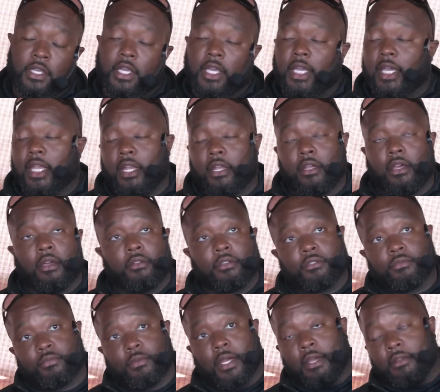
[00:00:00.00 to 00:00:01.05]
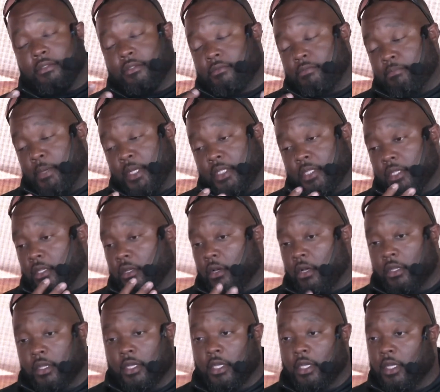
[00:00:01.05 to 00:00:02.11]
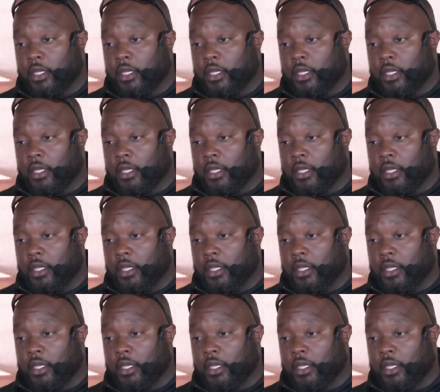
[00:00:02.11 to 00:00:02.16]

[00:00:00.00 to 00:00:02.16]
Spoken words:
and I just mentioned all the